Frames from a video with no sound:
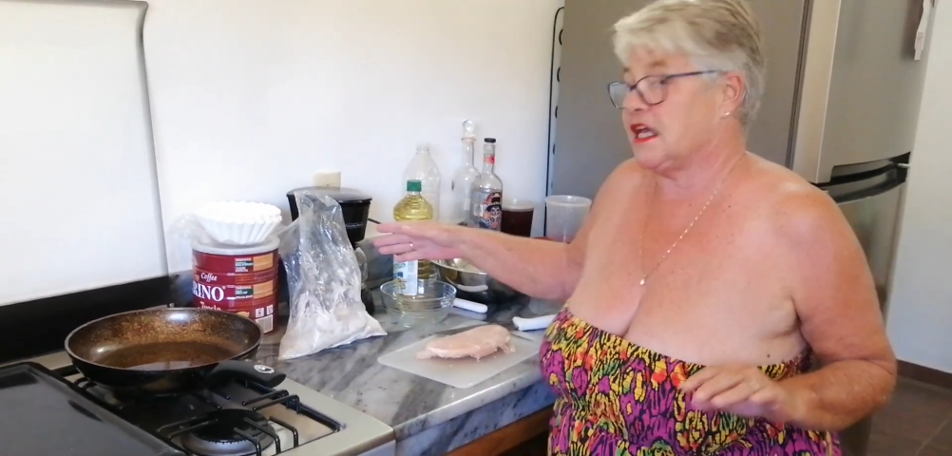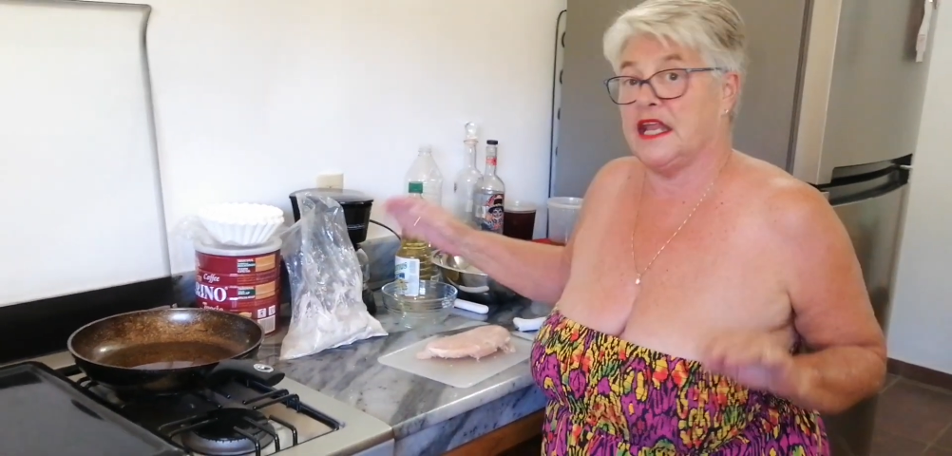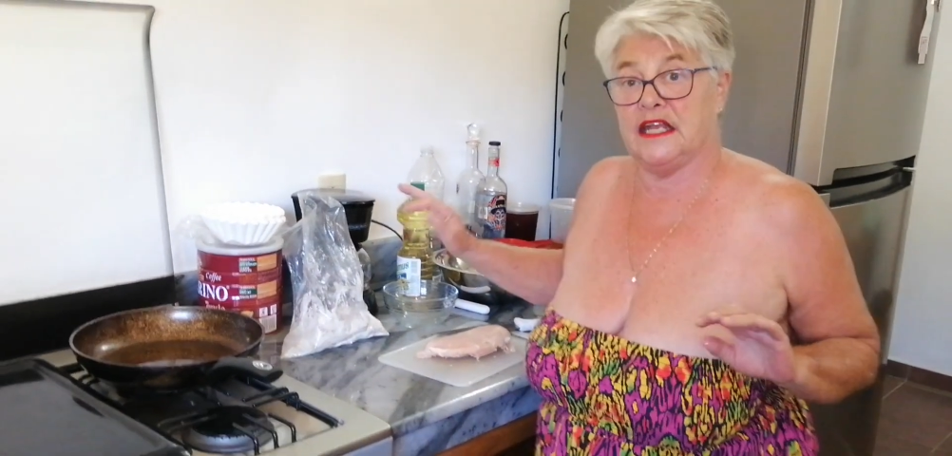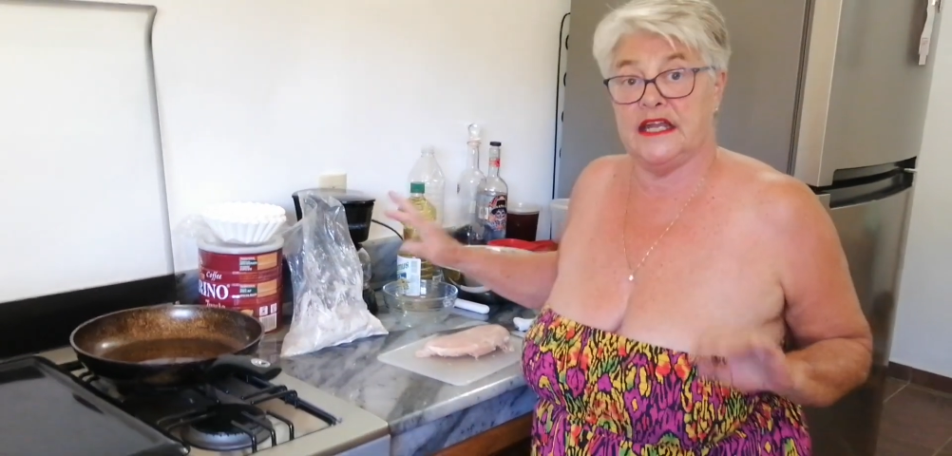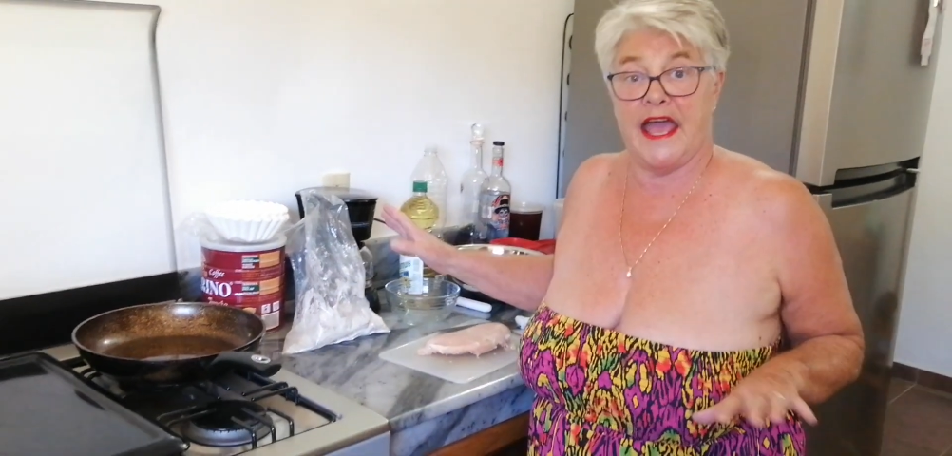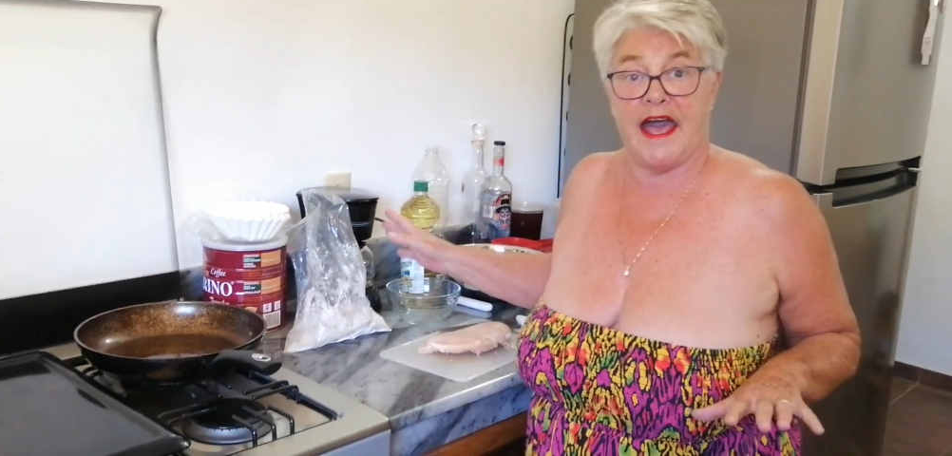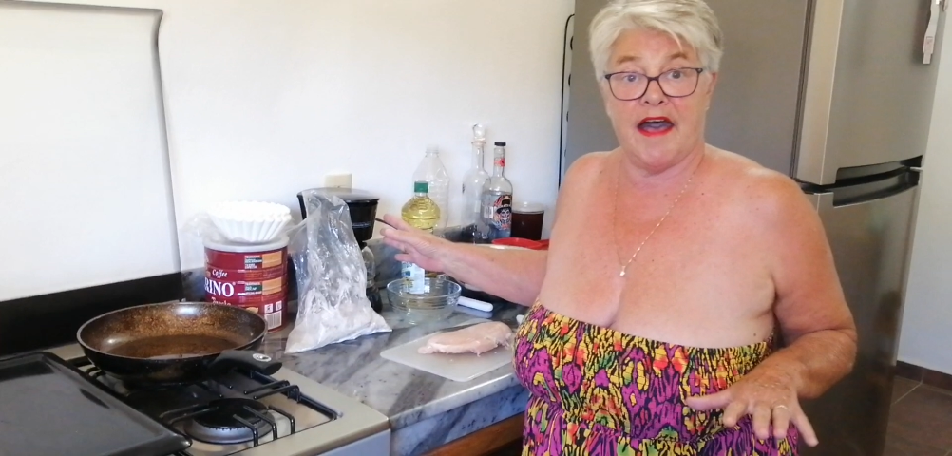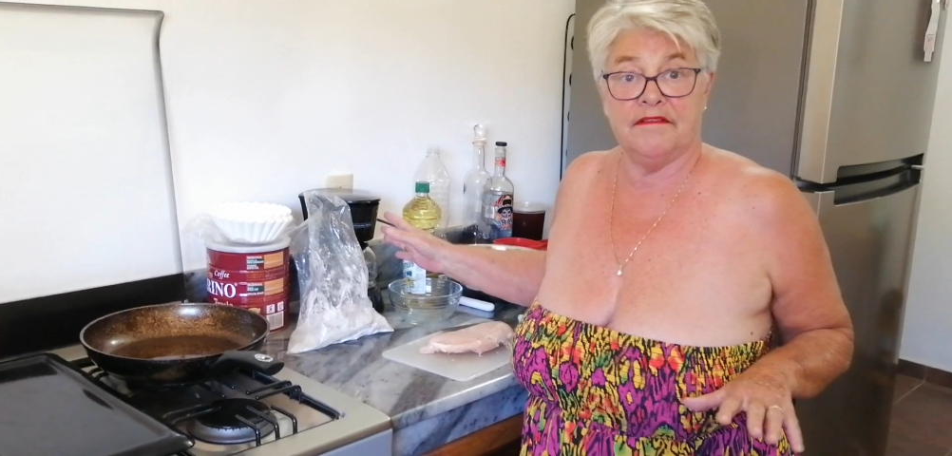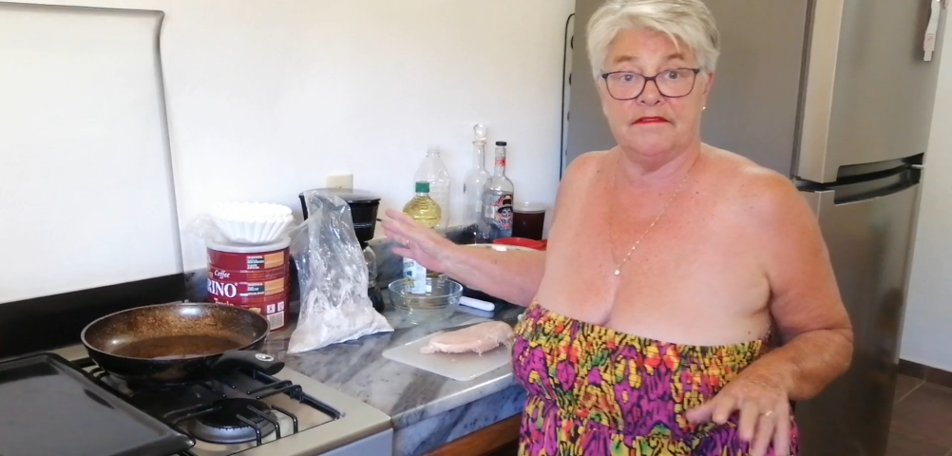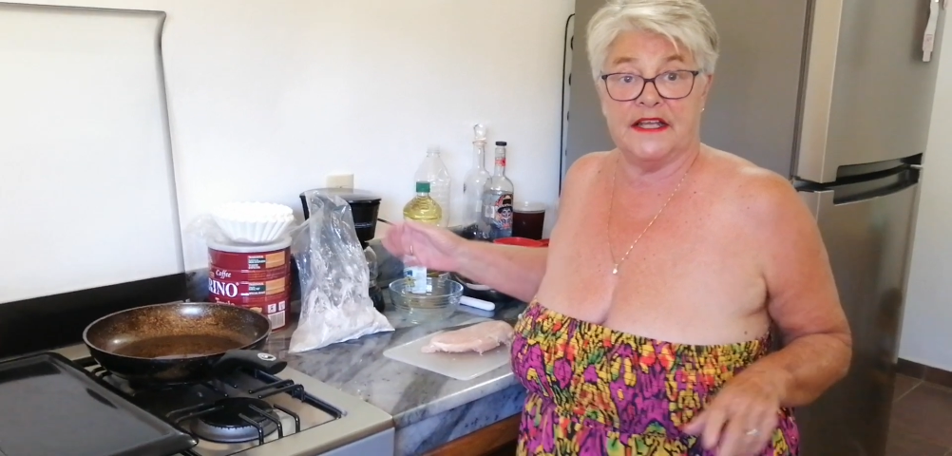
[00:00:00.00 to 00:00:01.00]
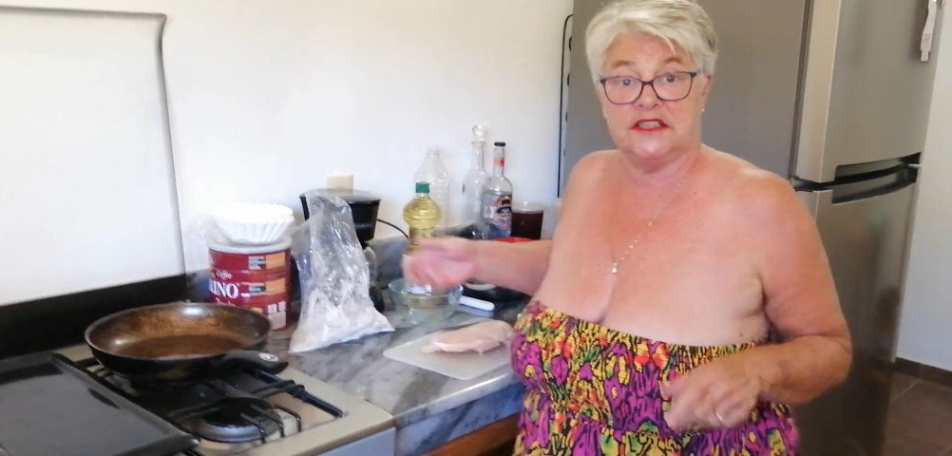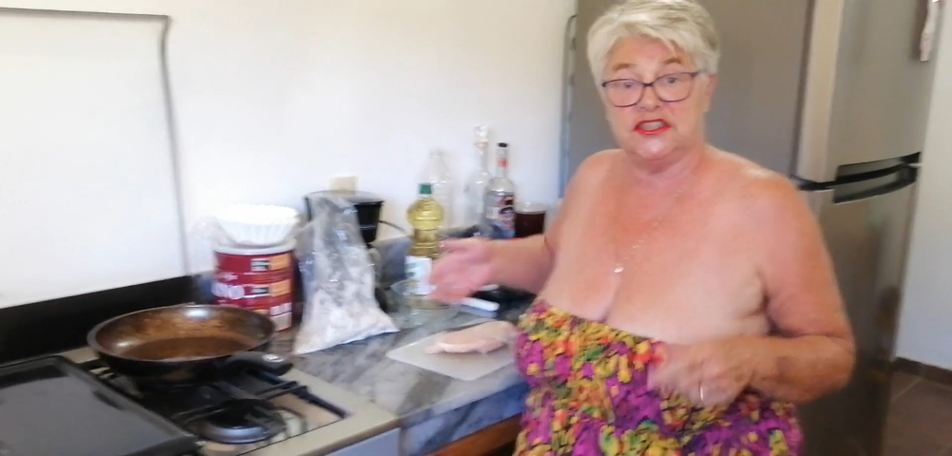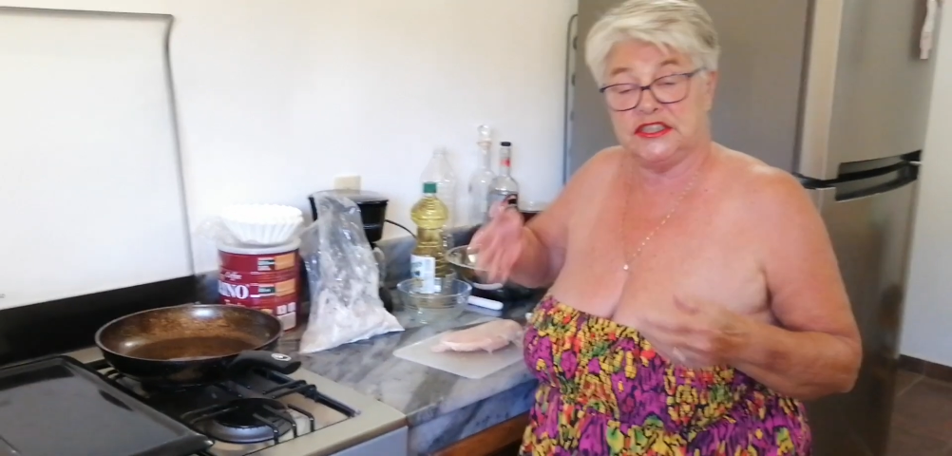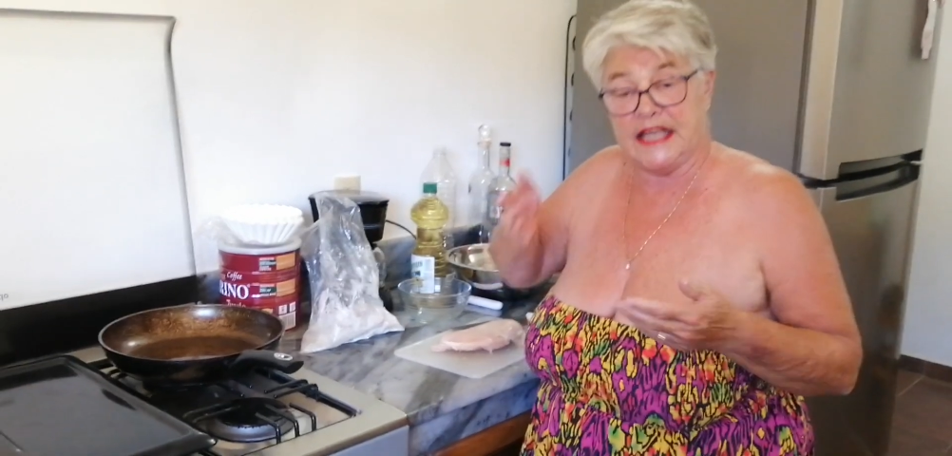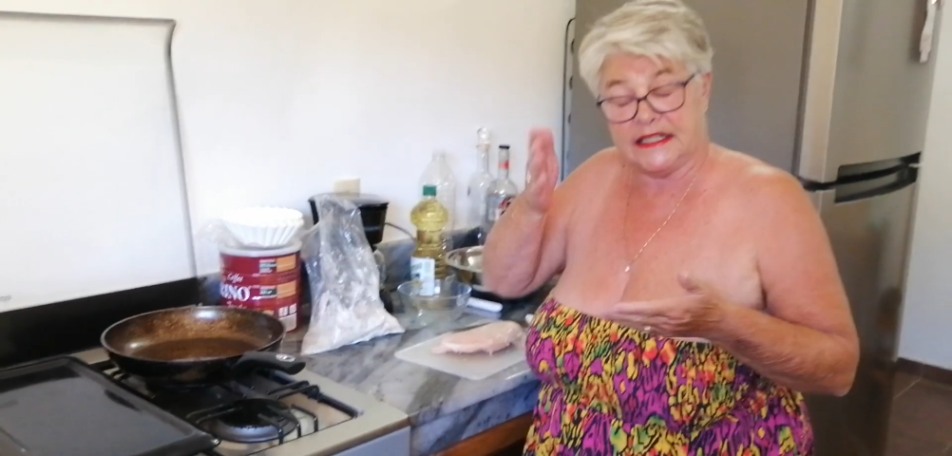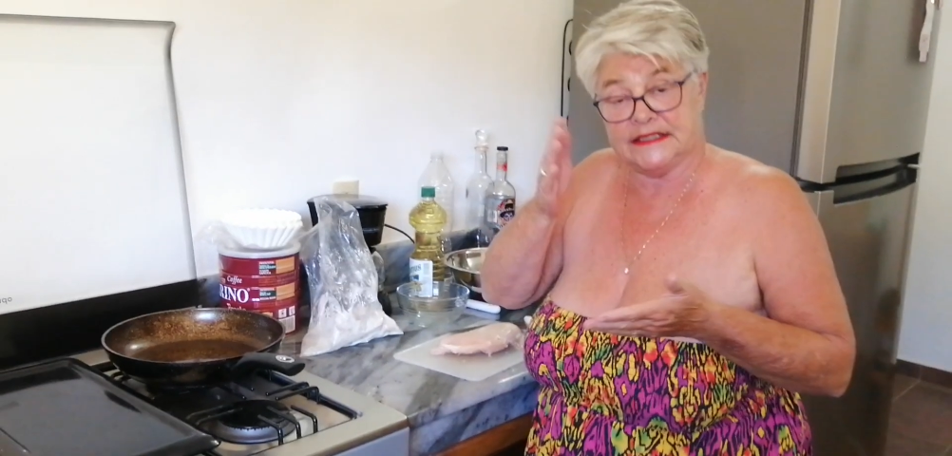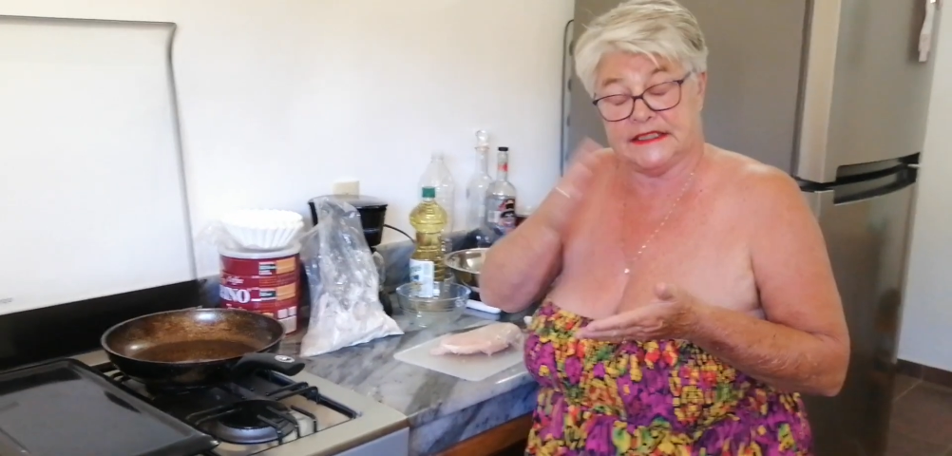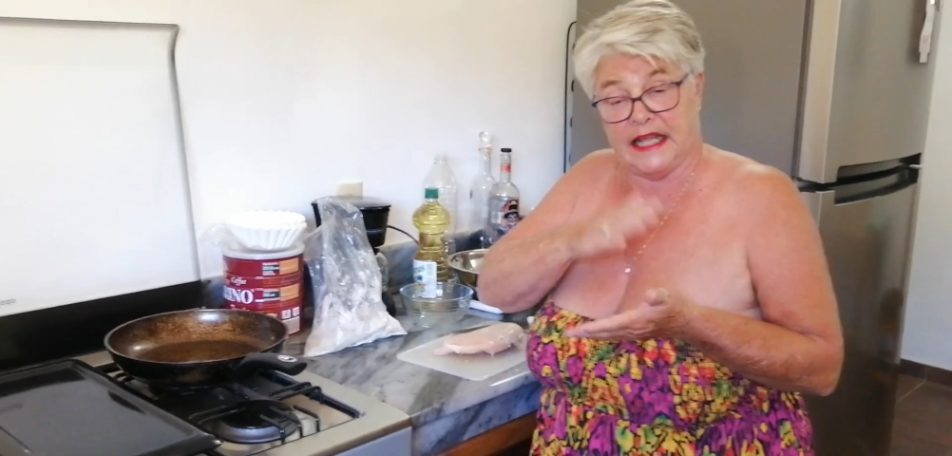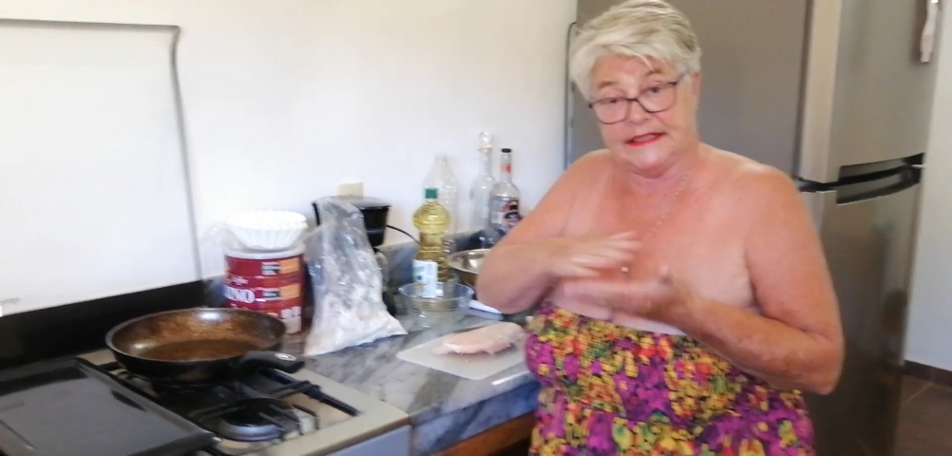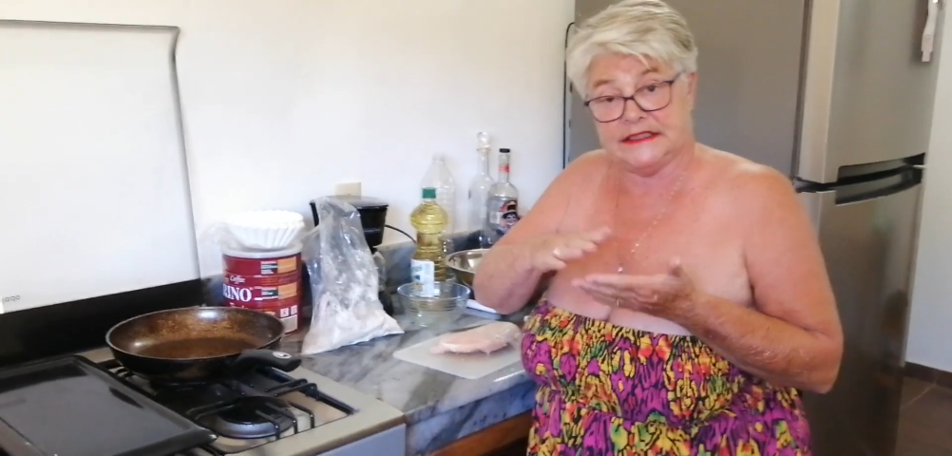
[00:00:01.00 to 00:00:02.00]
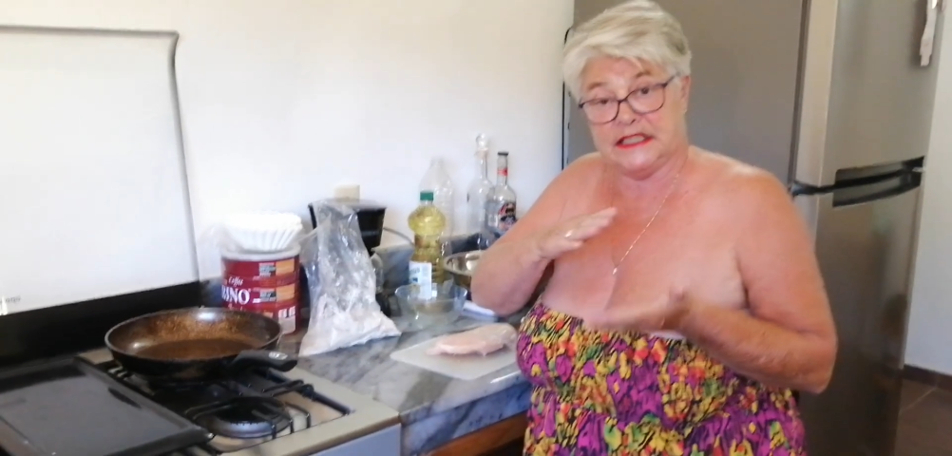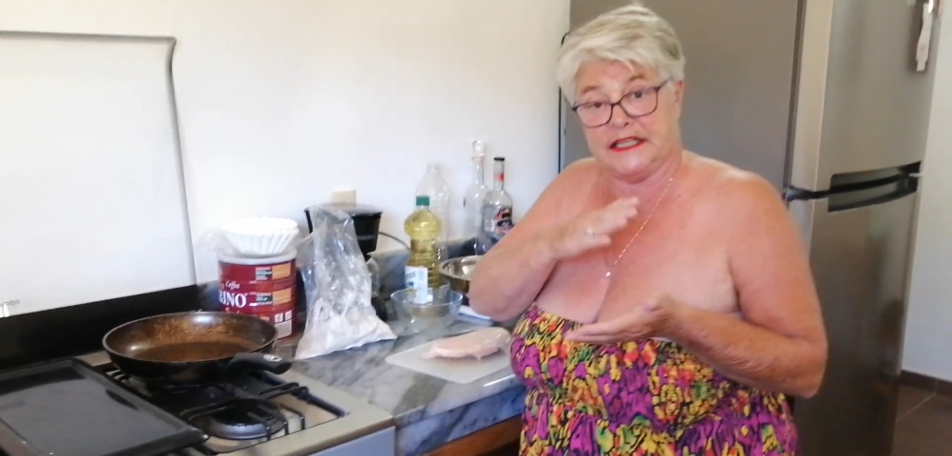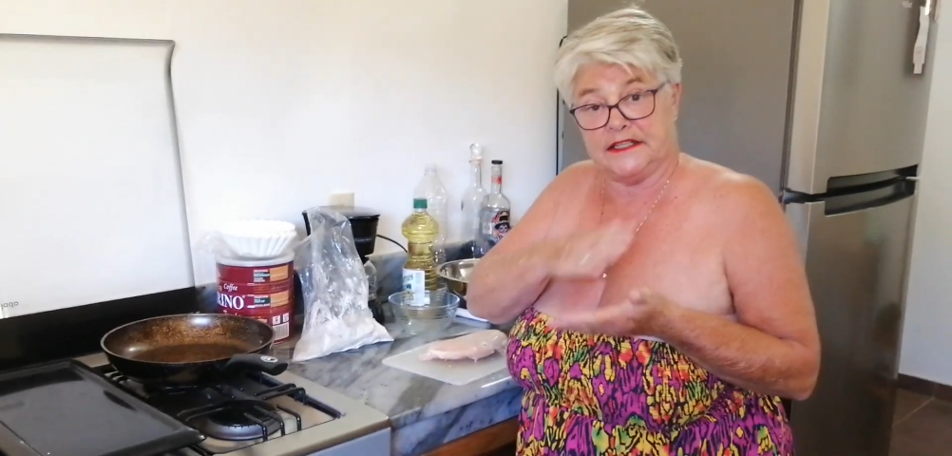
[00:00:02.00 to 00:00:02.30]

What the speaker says: cut it in half and slice it